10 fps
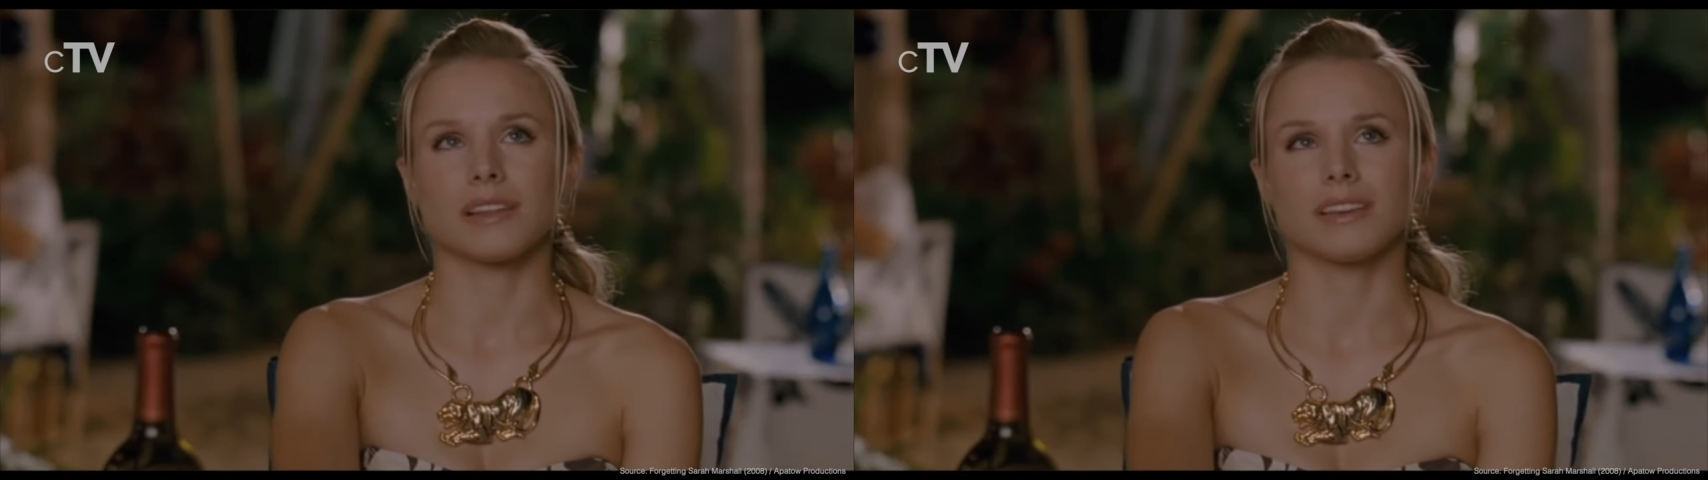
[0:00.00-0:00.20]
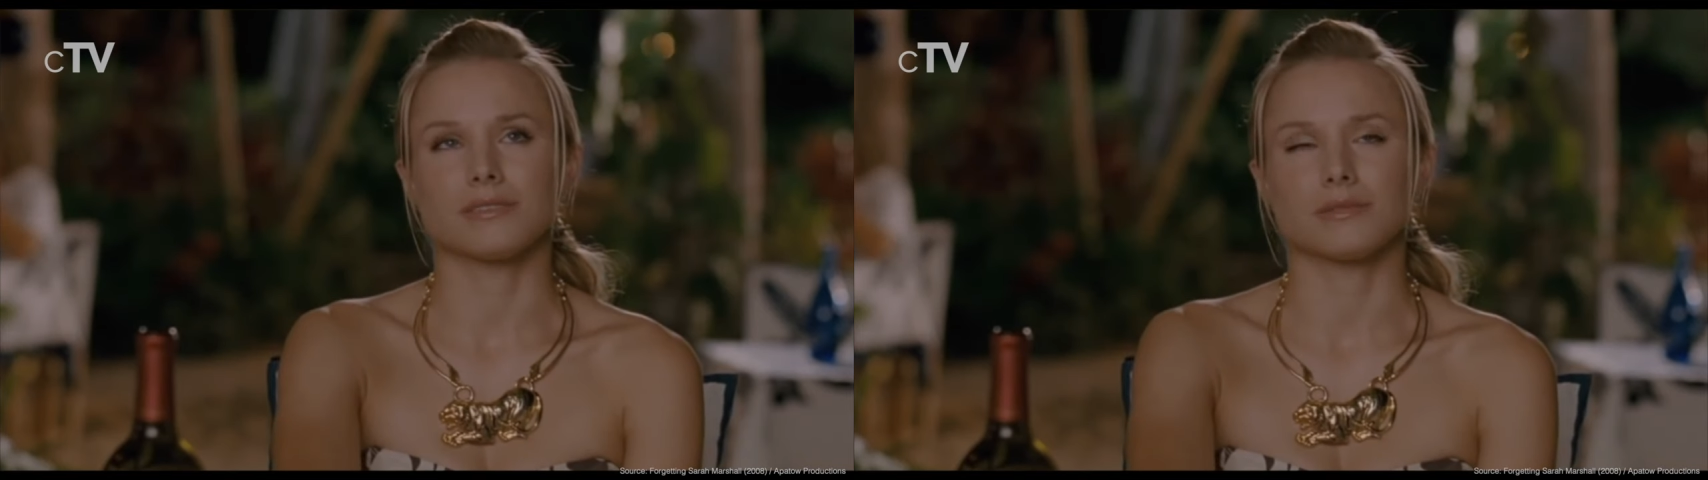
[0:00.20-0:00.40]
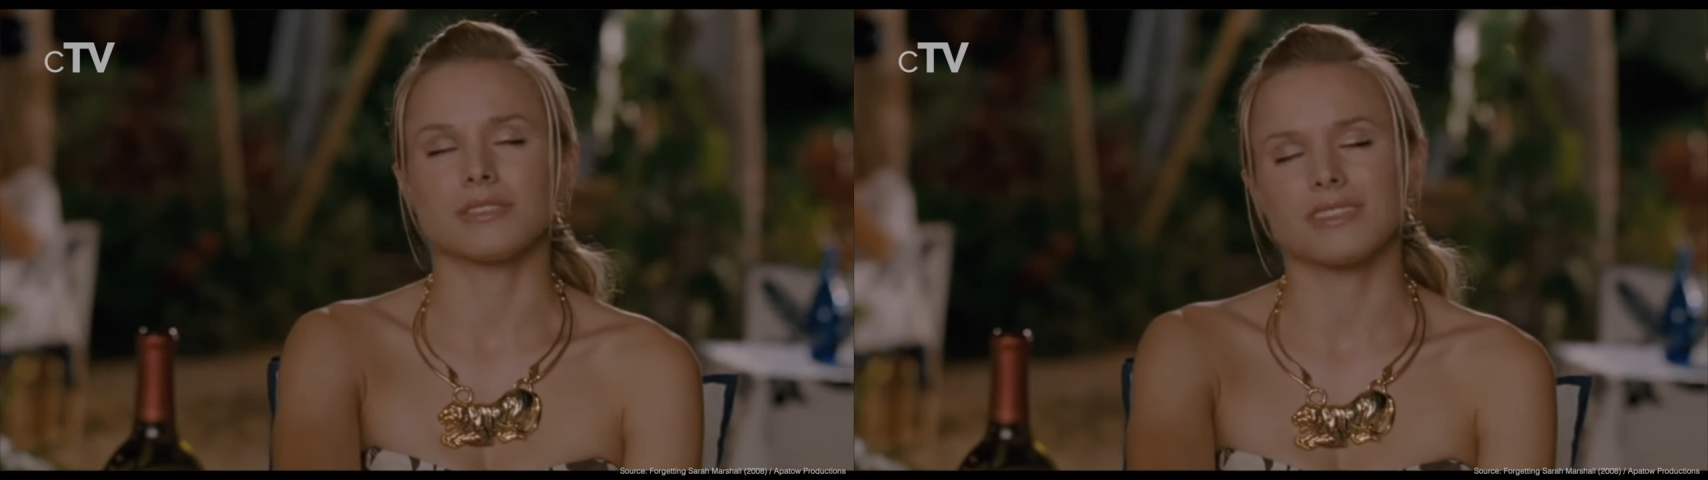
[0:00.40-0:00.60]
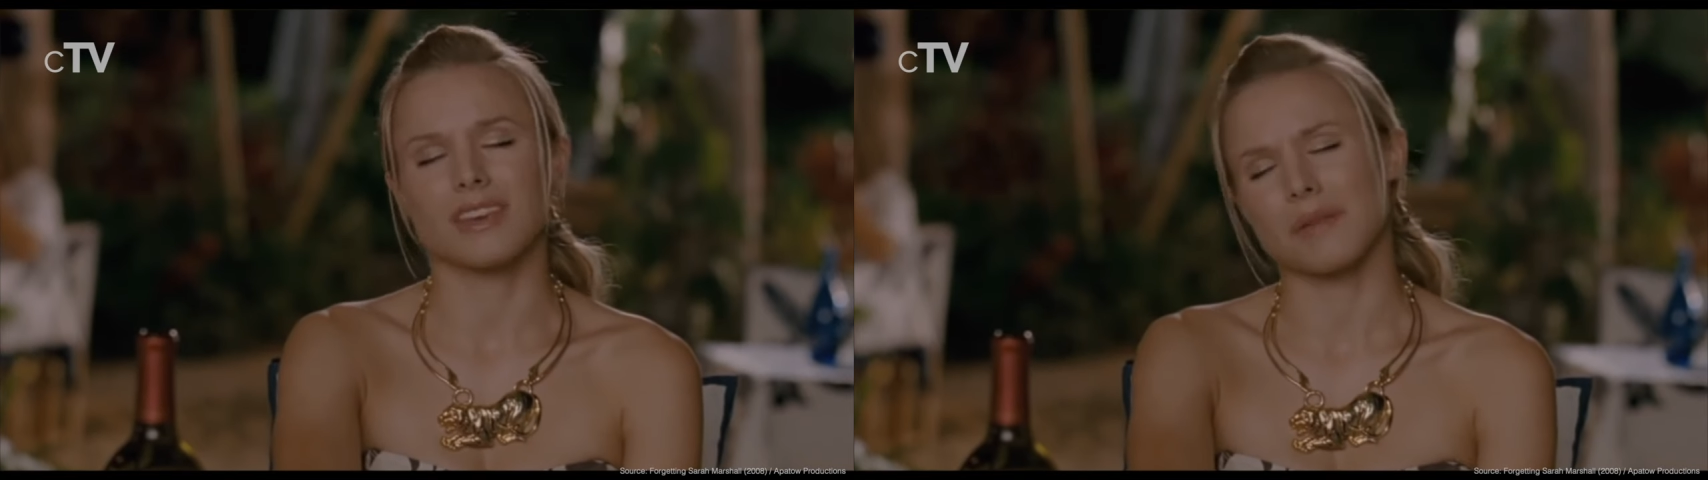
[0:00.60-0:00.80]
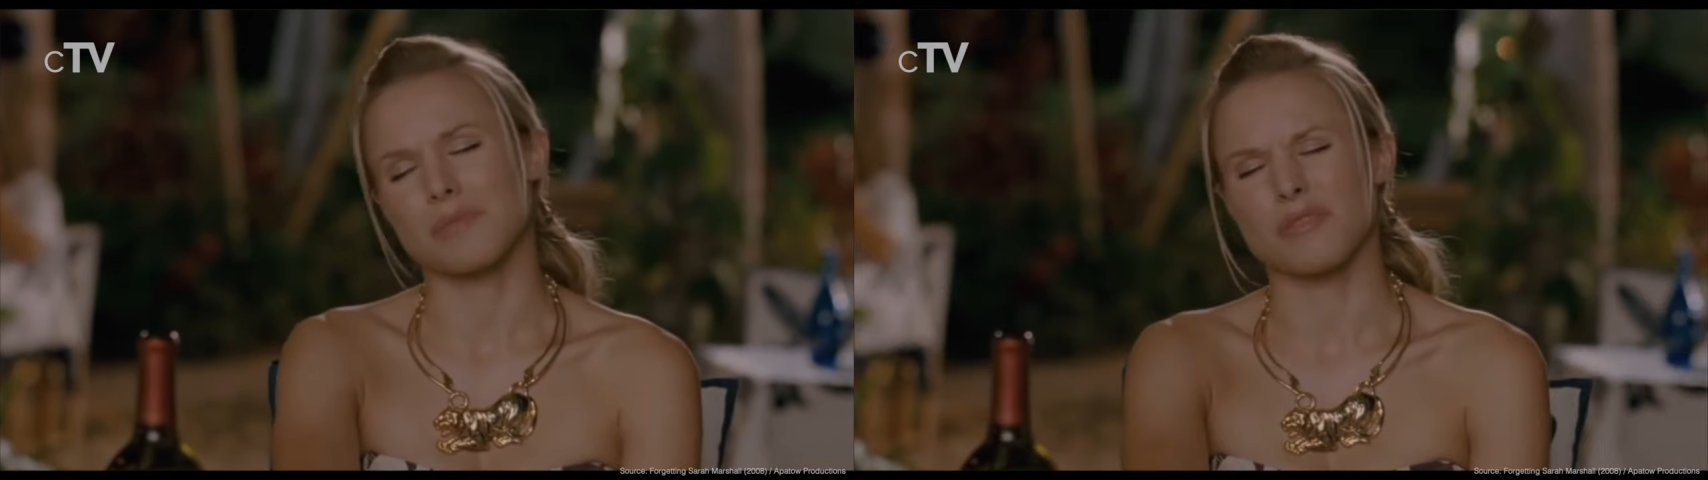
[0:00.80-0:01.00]
to escape
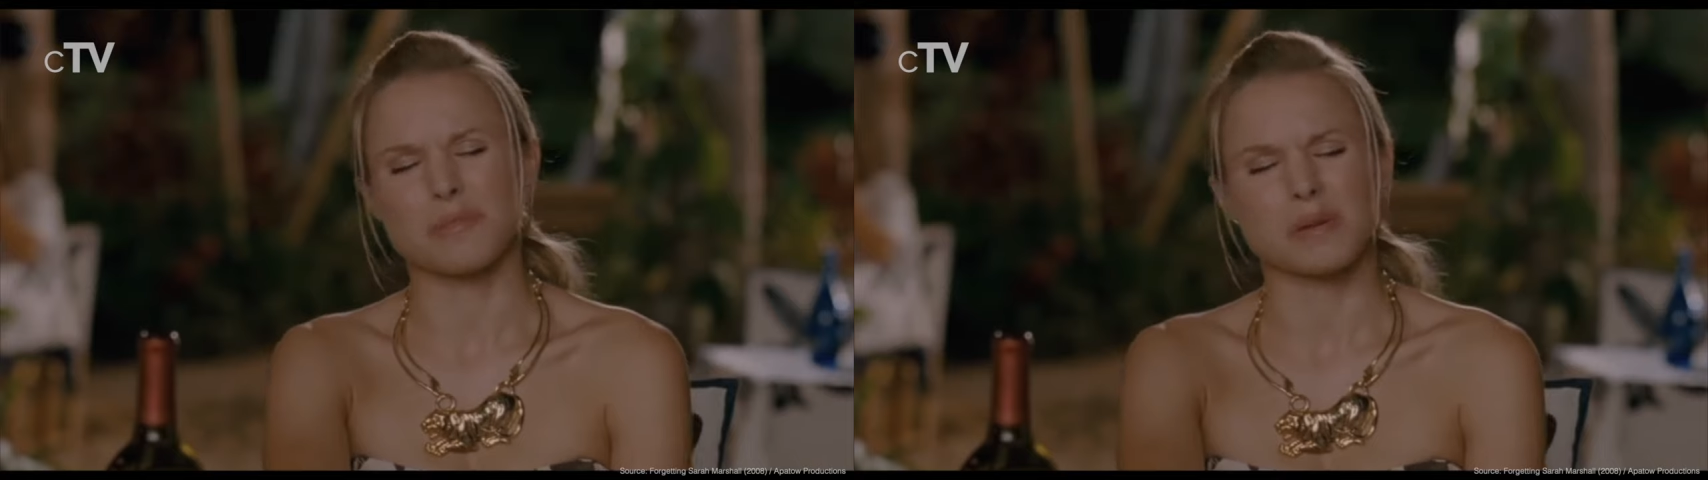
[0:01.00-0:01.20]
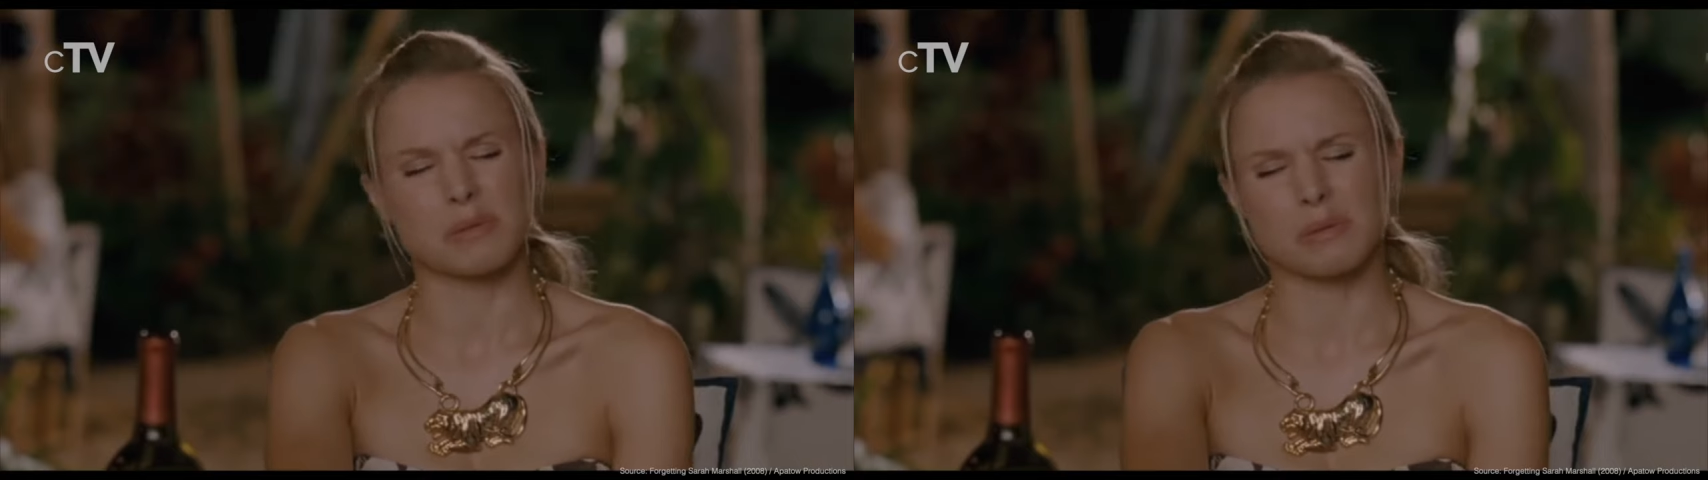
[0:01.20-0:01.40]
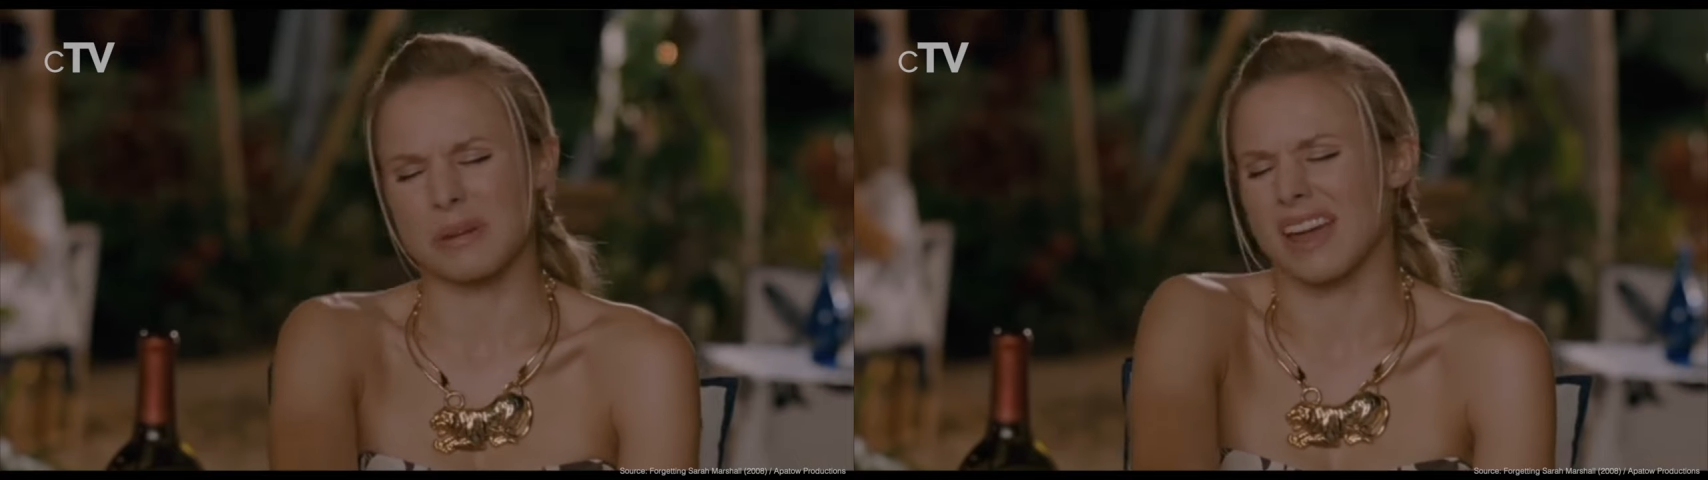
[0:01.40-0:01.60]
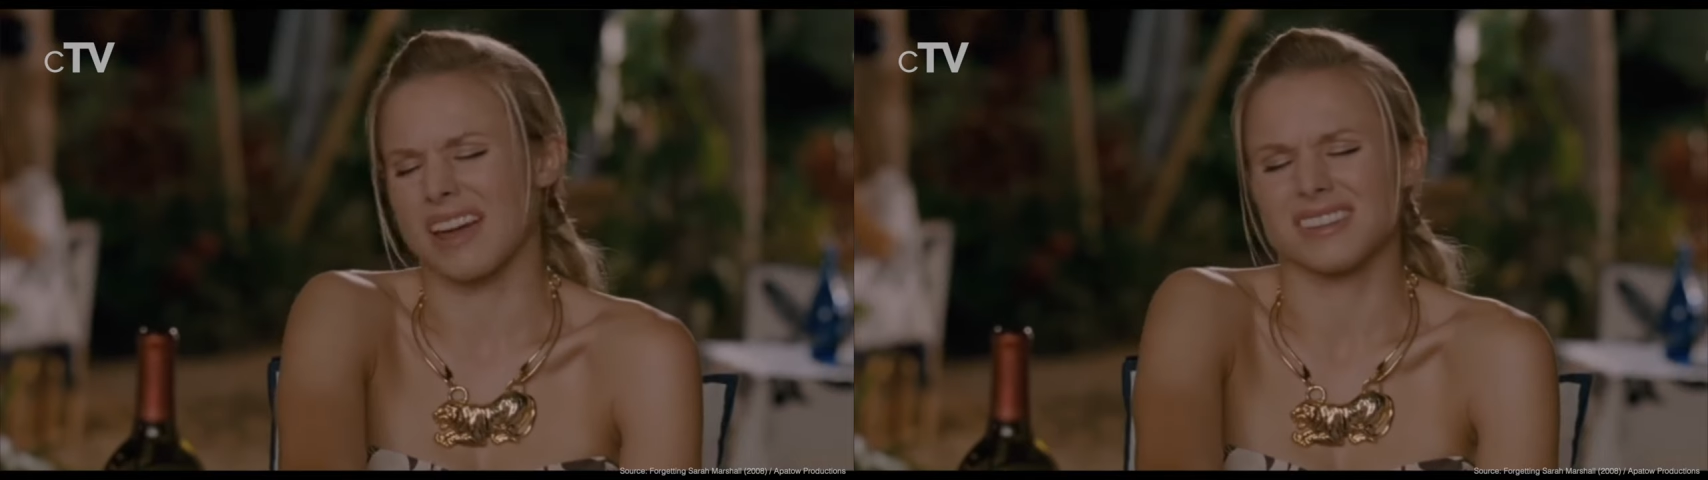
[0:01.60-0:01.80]
for people who can't